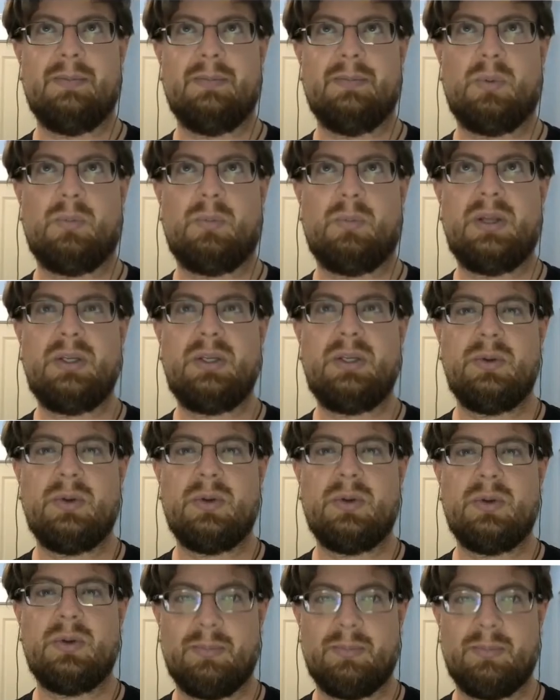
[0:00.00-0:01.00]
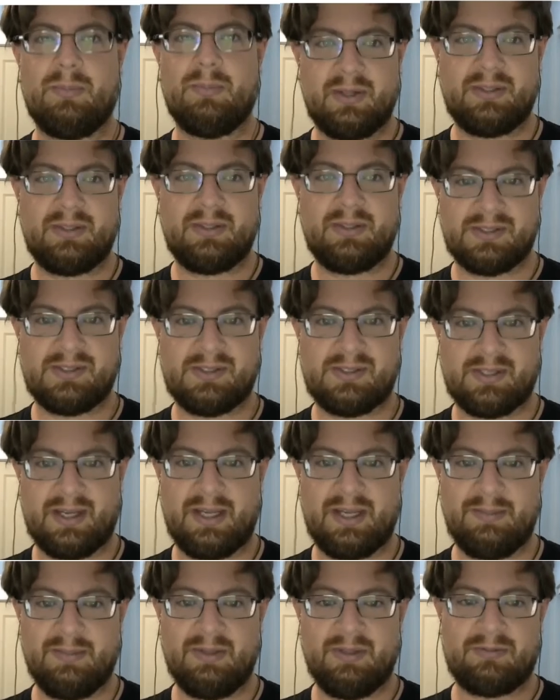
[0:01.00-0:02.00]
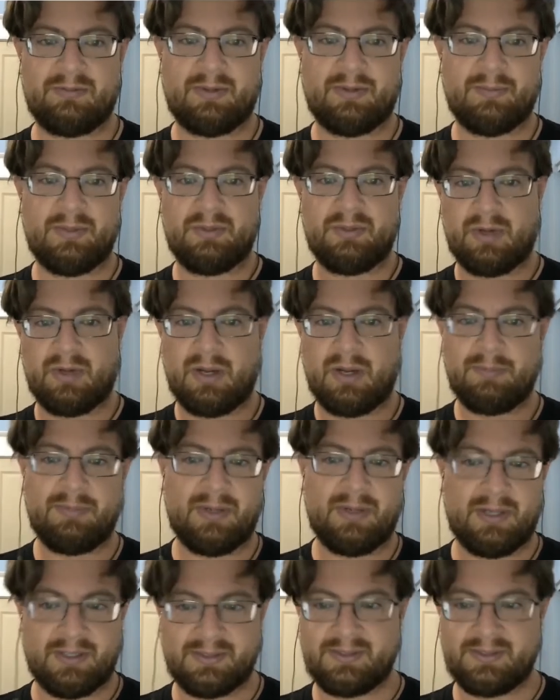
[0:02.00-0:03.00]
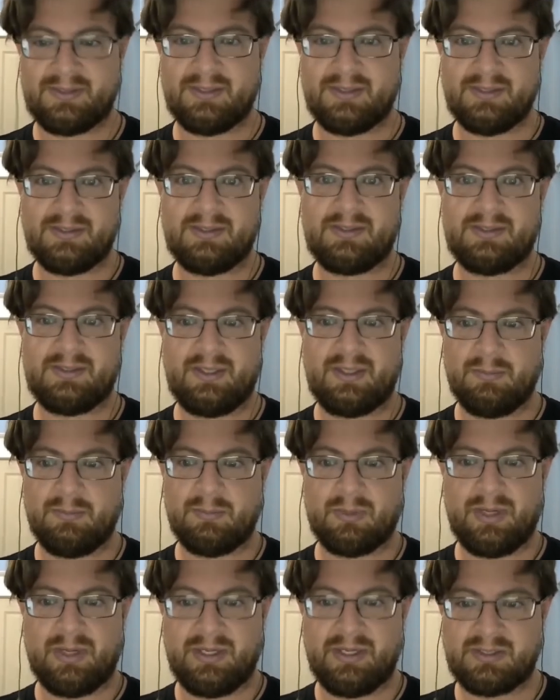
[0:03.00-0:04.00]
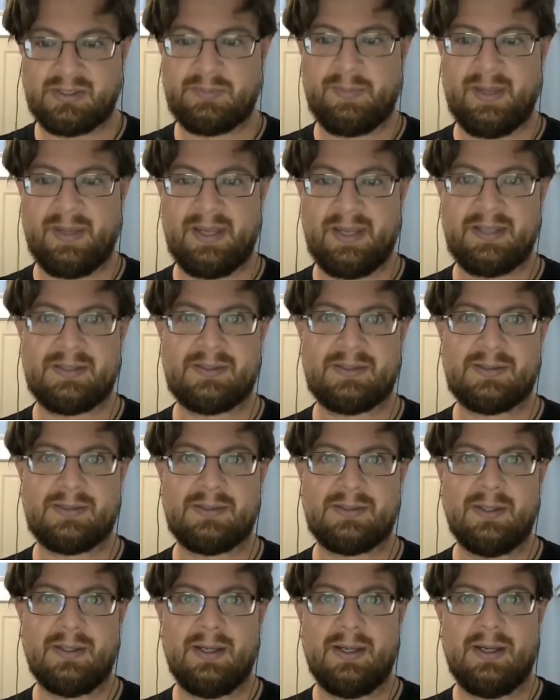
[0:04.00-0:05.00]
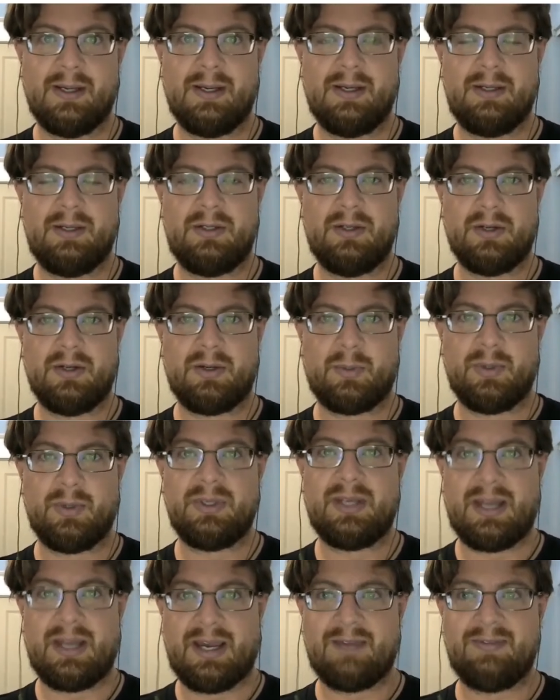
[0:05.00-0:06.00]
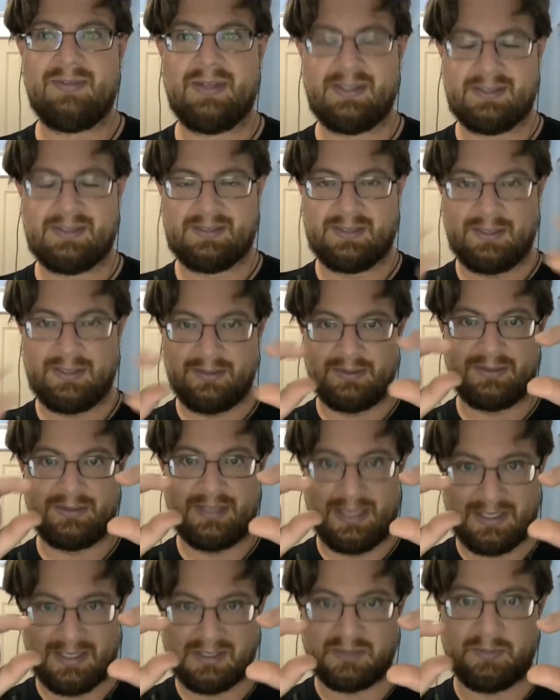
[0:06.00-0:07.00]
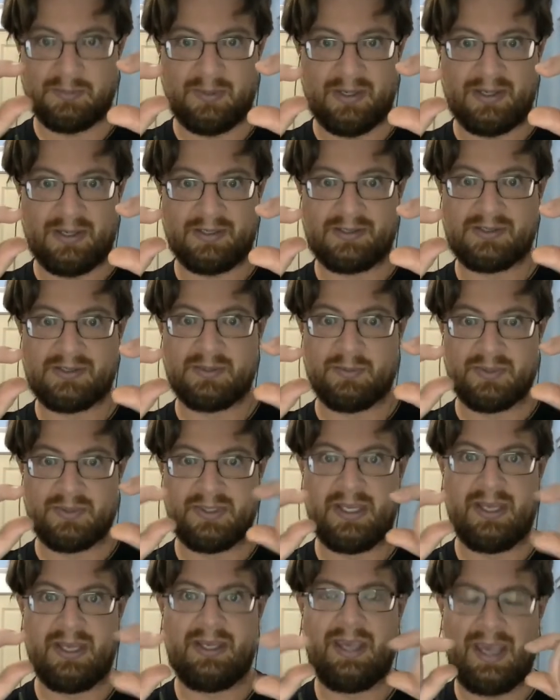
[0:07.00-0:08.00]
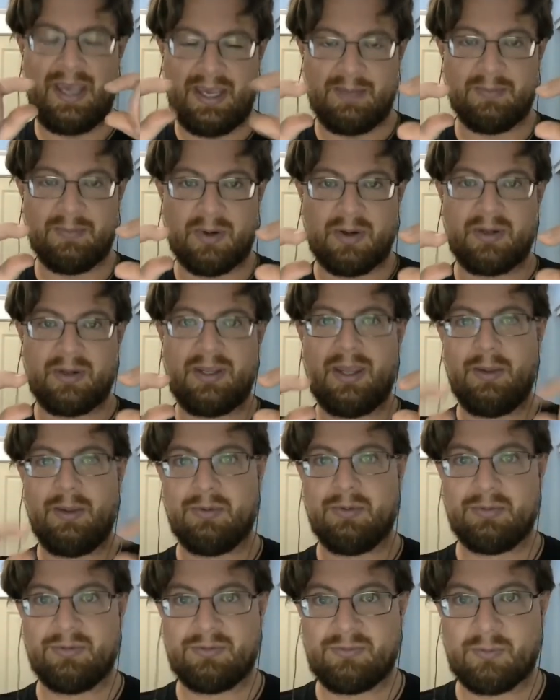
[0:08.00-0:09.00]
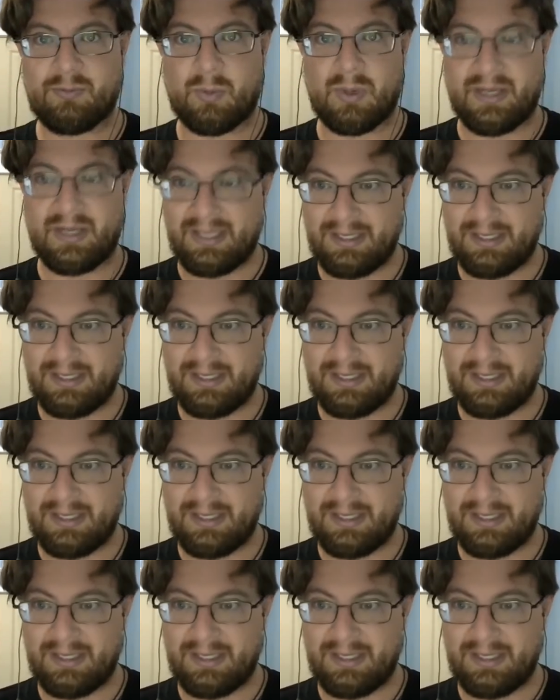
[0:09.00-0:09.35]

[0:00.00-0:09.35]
when you go to mark this assignment from the drop boxes in Brightspace, you're going to have a single text box that will take a mark out of 40.